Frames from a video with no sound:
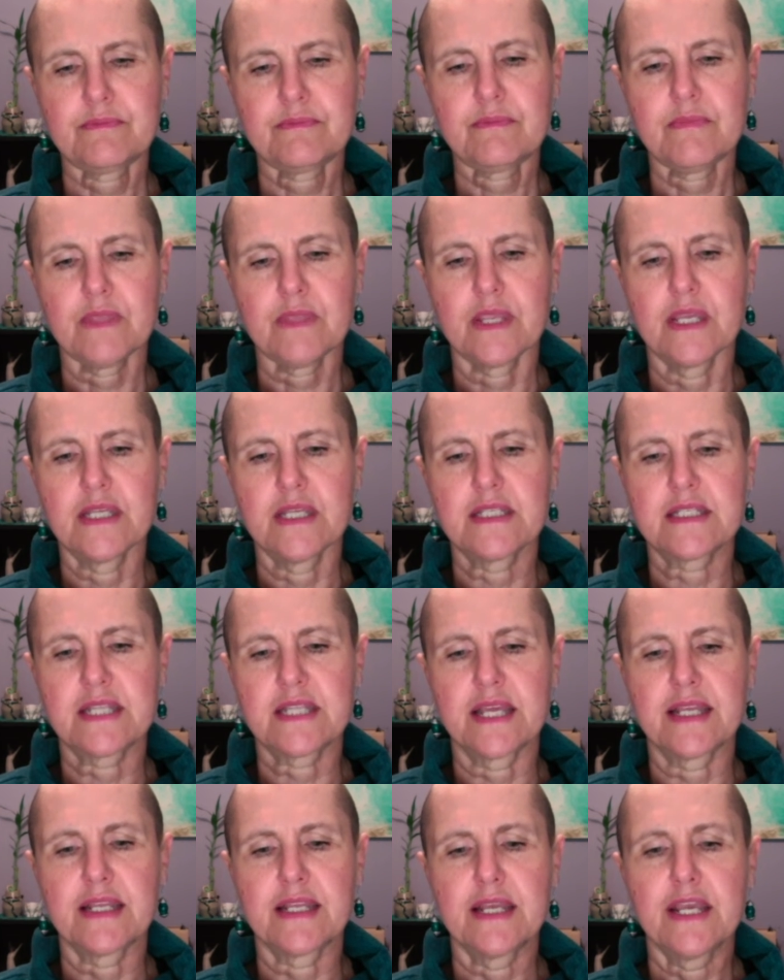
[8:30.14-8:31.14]
is
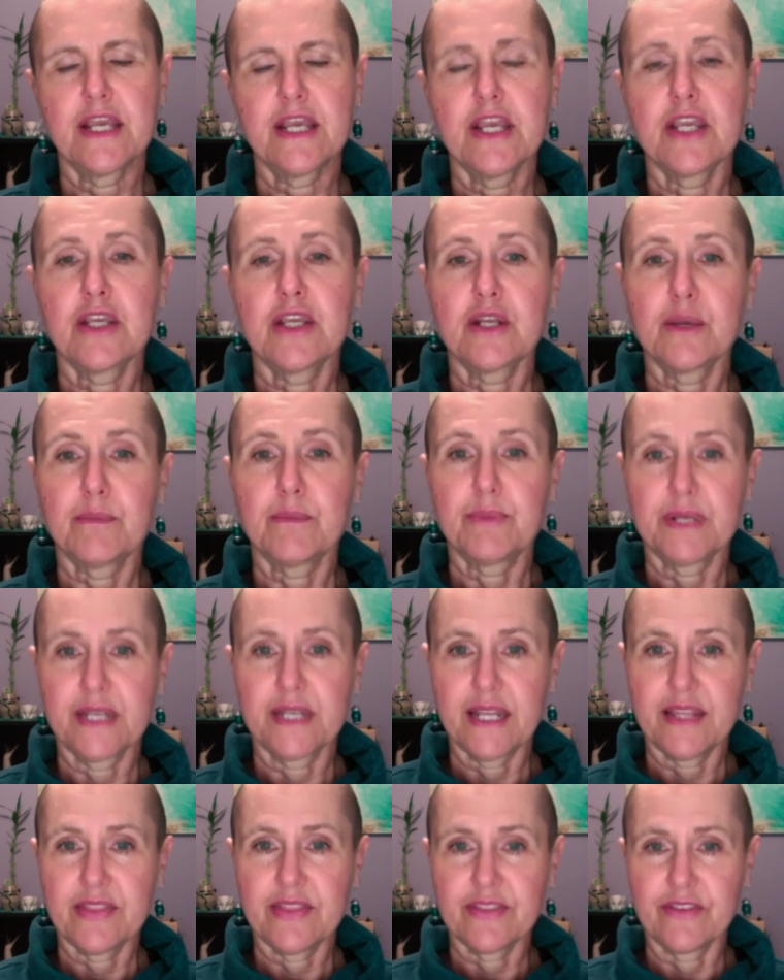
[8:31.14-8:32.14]
that,
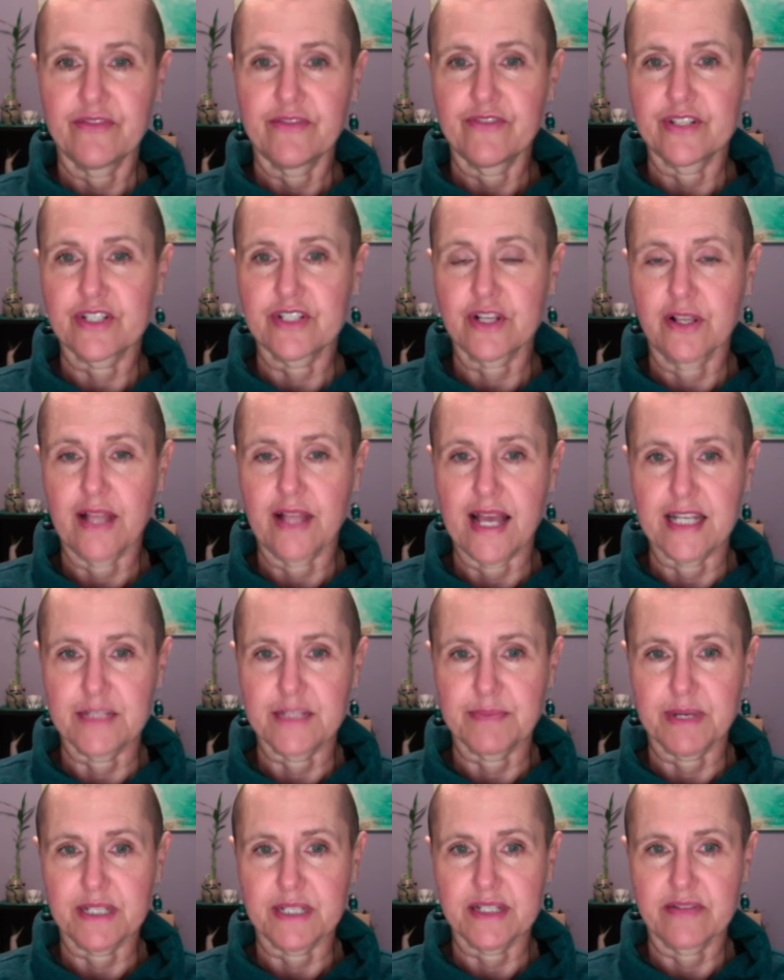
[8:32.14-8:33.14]
beneath the physical
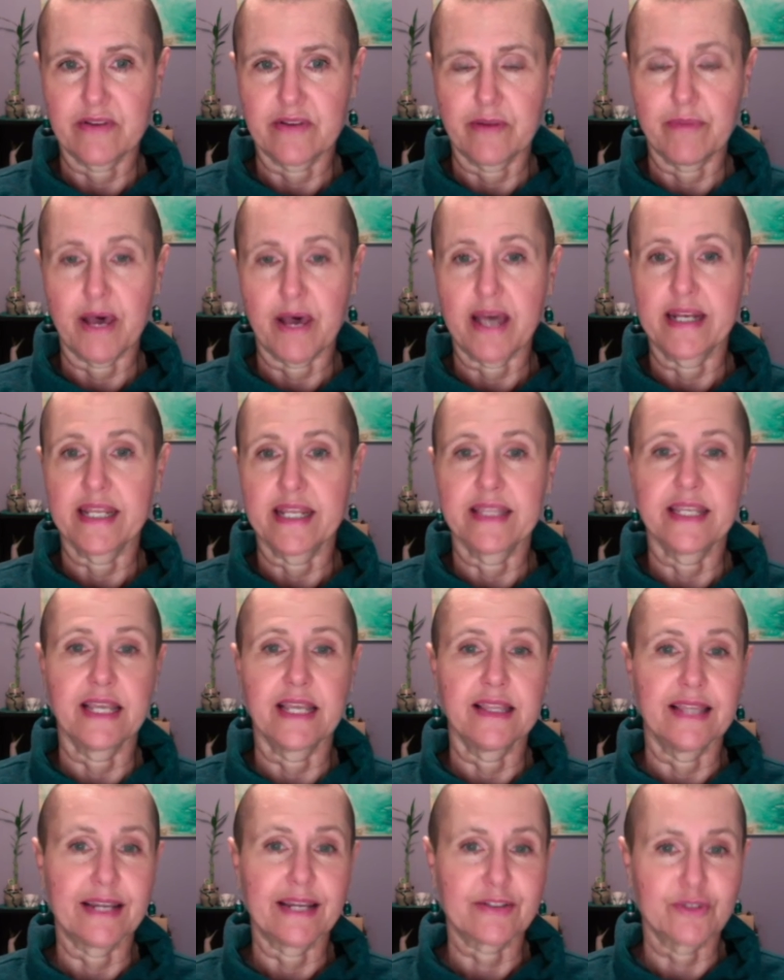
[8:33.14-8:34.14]
aspects of our body and the
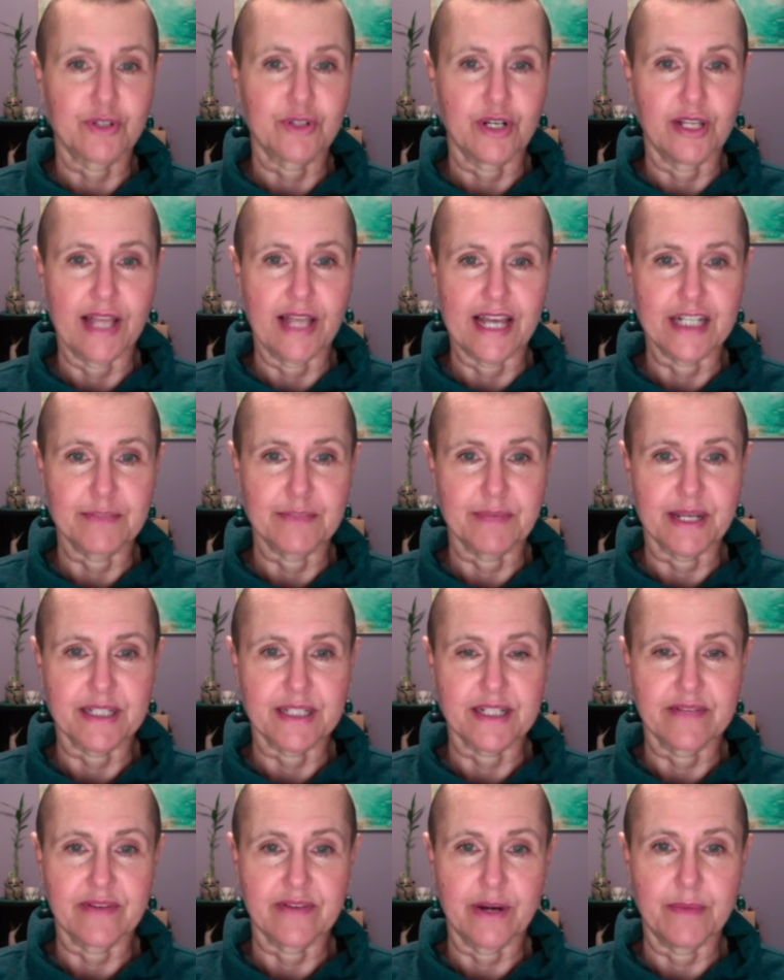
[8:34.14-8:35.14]
electrical aspects
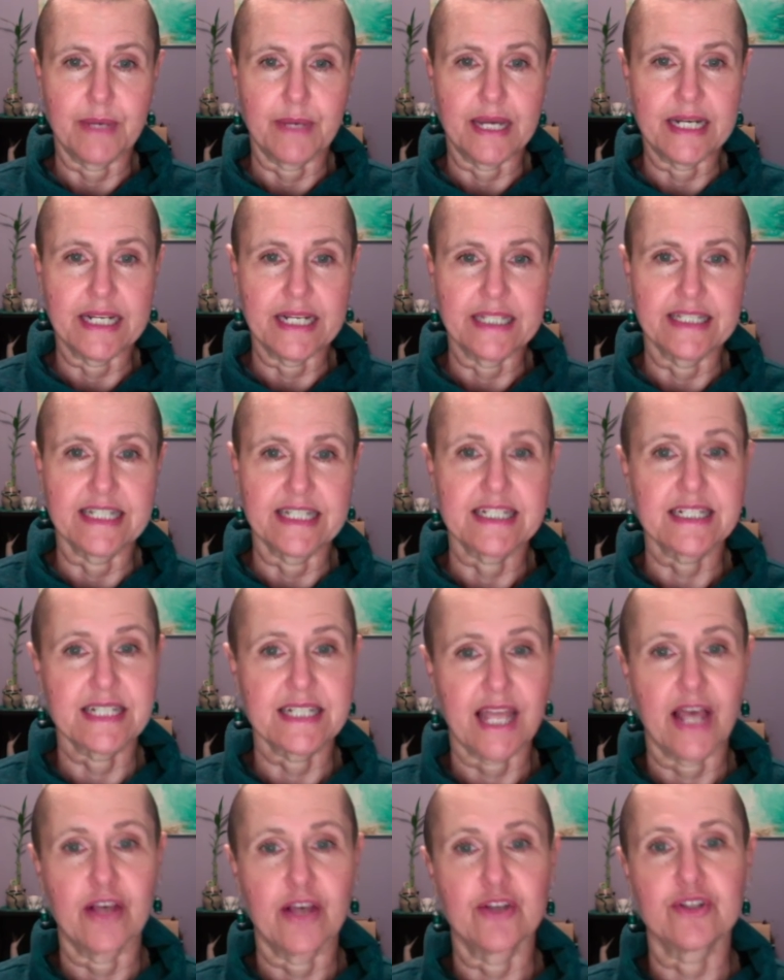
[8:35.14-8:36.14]
of our body, the
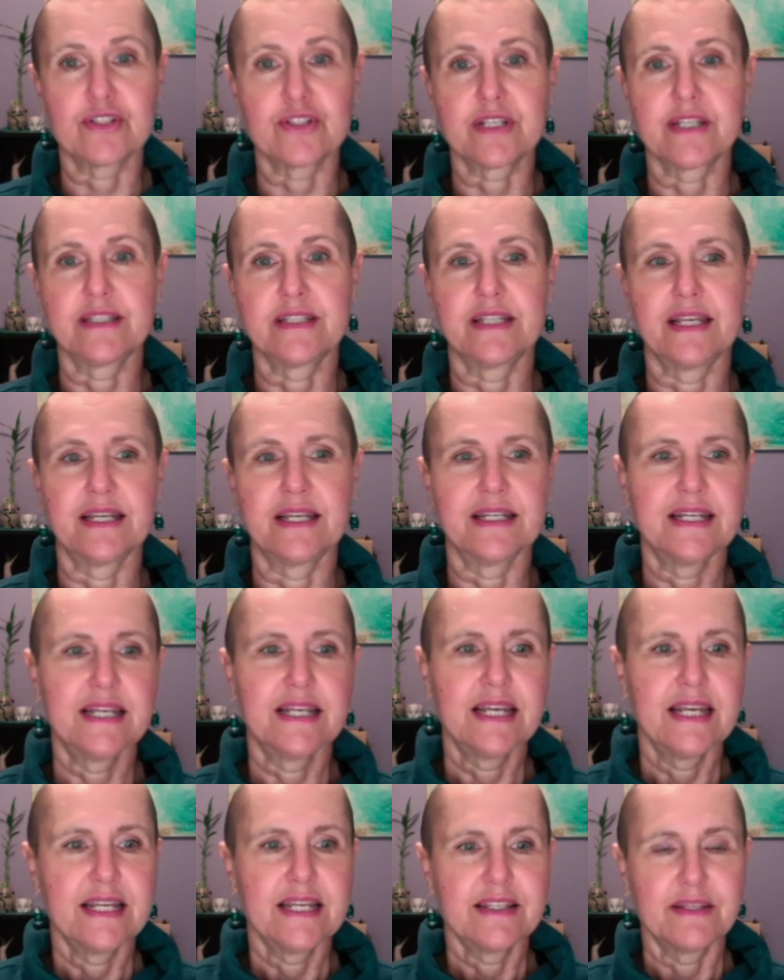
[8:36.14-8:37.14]
cells and
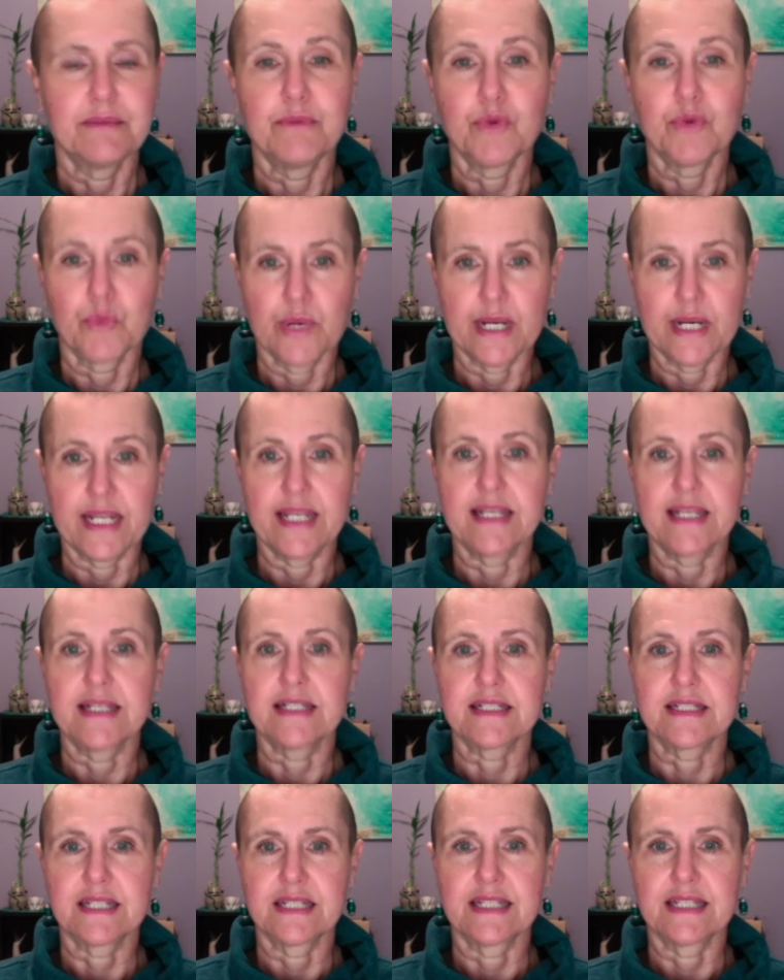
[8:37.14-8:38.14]
the
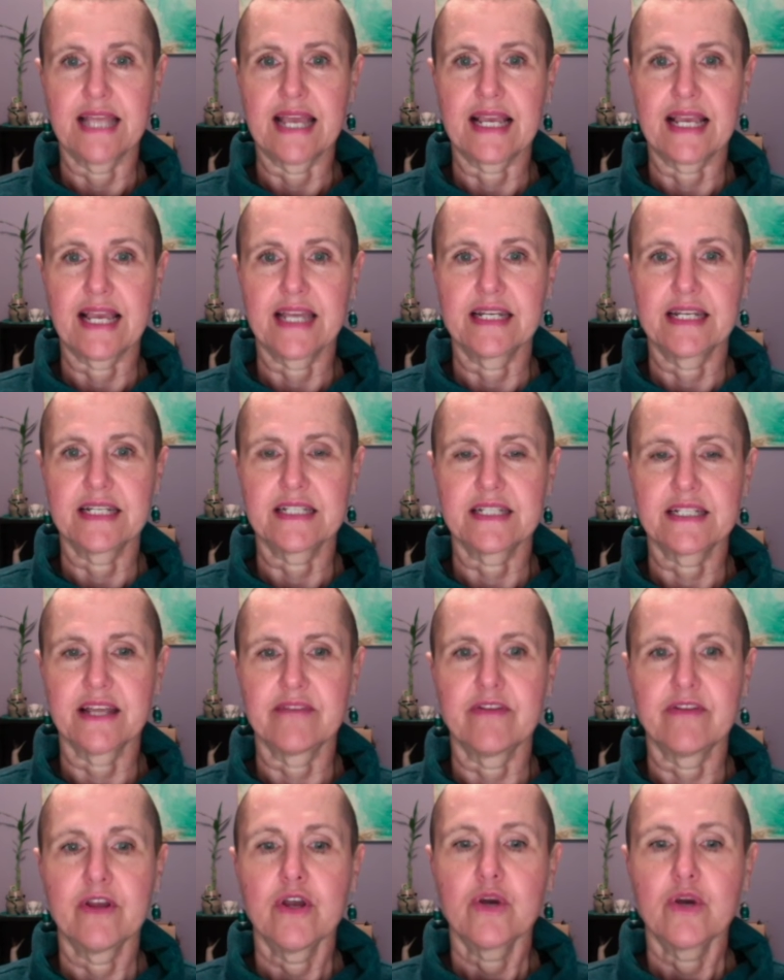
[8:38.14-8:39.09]
meridians and that kind of stuff,